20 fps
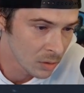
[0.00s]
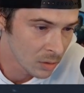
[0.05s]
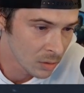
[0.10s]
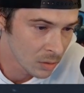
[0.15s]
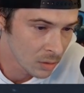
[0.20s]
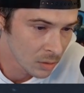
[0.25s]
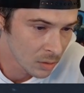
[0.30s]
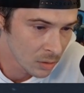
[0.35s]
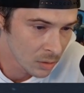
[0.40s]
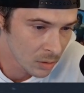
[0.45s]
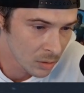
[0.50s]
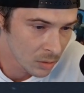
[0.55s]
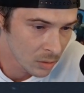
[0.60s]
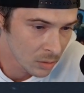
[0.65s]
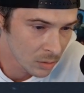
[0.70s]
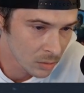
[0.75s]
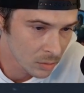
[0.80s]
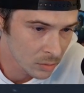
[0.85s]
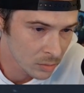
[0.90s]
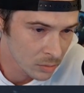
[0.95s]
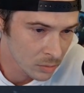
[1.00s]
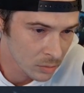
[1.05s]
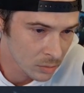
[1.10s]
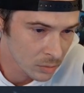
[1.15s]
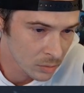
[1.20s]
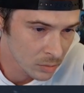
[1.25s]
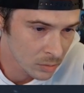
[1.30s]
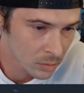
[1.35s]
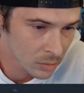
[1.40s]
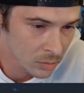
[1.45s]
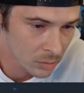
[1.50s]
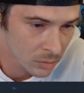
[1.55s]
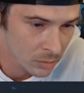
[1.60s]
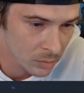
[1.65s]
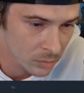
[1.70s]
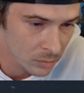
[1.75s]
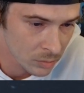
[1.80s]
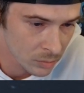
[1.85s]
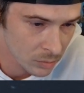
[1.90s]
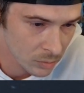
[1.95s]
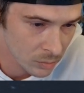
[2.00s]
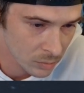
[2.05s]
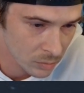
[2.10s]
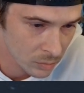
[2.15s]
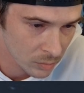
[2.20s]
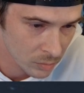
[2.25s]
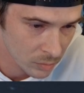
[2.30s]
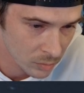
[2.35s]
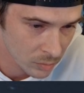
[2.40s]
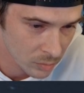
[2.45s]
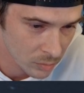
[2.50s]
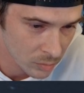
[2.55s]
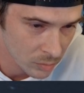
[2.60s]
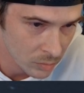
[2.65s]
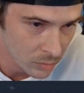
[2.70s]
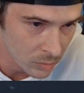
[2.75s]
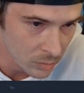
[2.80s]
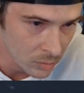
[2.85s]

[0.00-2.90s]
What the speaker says: (no one is talking)